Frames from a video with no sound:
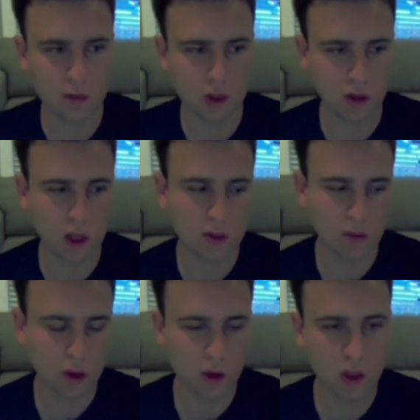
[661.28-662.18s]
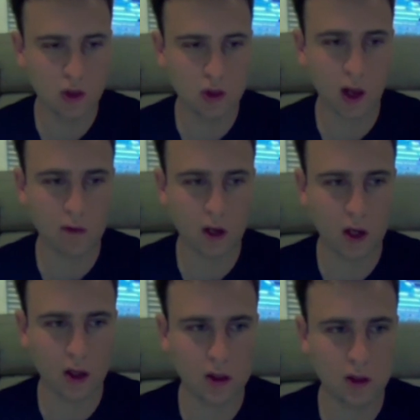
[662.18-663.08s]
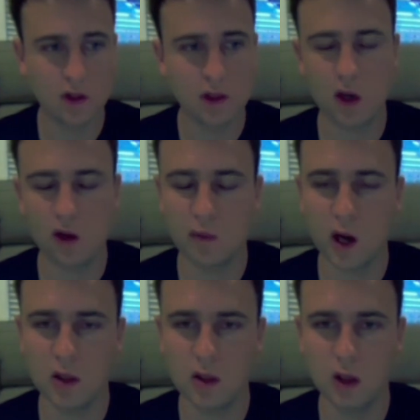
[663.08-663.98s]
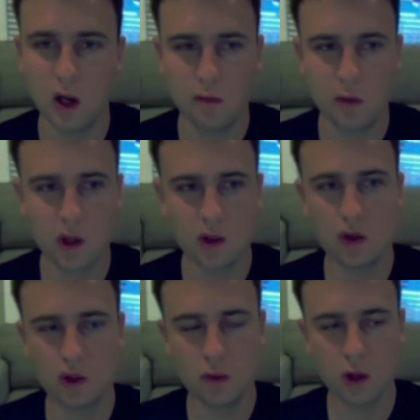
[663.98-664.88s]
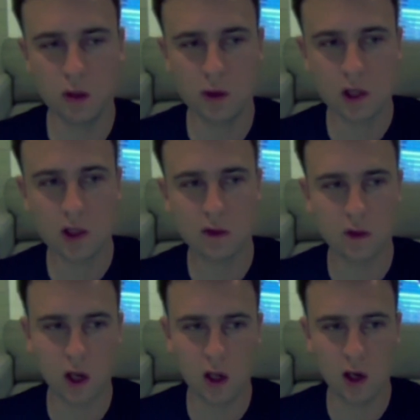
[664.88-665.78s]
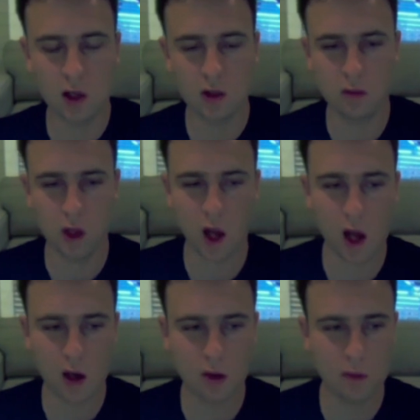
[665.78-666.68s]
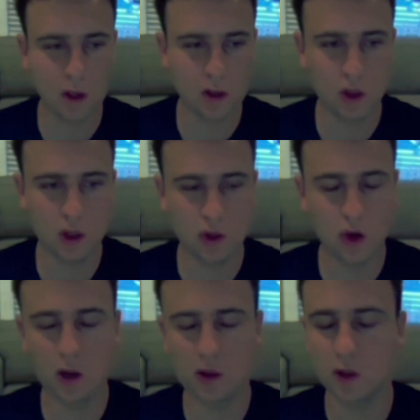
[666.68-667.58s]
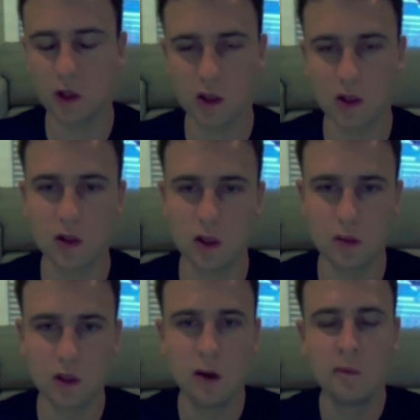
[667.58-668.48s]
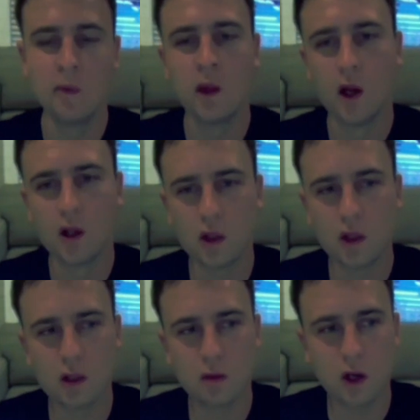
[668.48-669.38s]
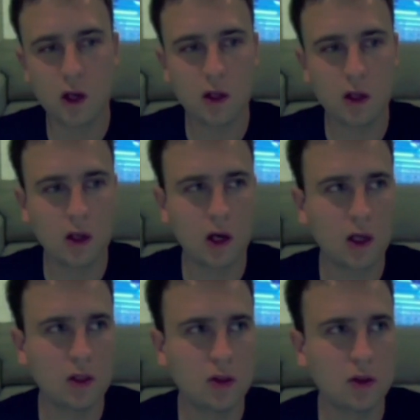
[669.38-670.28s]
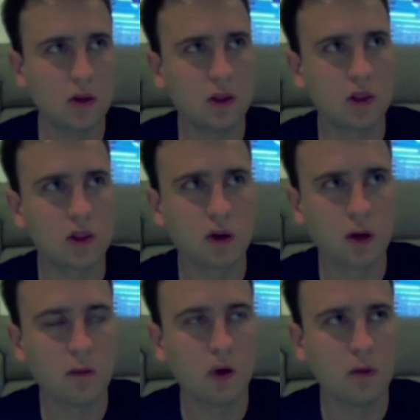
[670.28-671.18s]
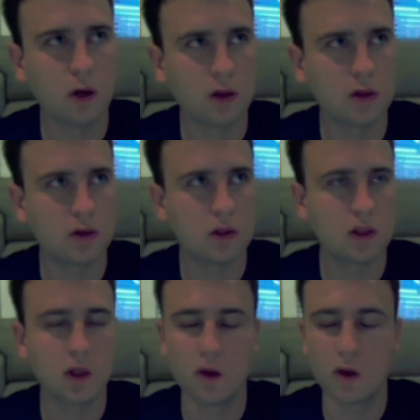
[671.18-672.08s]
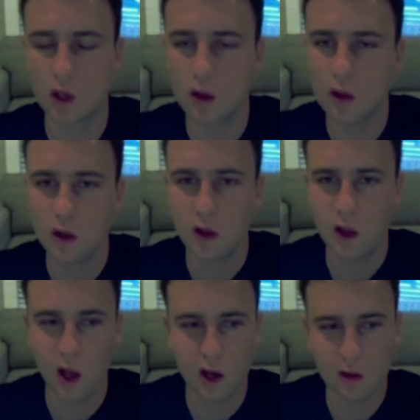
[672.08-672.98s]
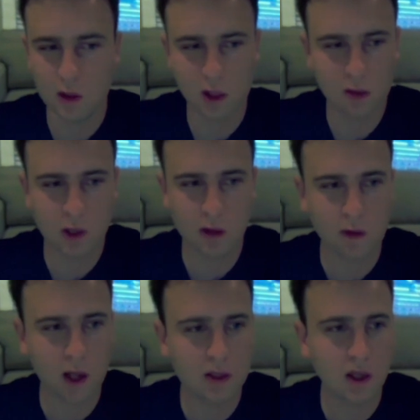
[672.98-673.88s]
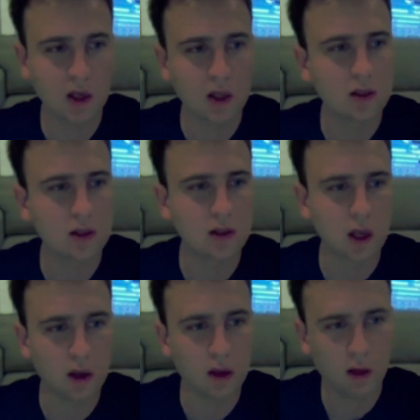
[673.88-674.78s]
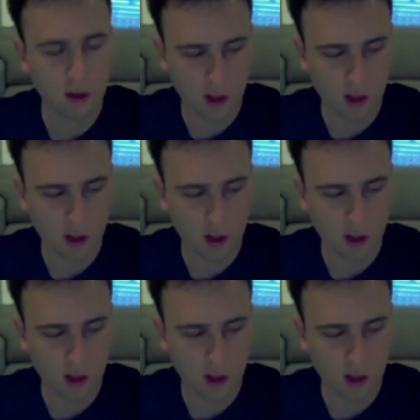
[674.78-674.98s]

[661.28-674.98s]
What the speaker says: So that's when you need to have kind of different state of mind because you need to be on the protective side and also be a hacker because you need to know how to protect systems. So this is when I got into just learning more about the security. And I was like pretty fascinated since then.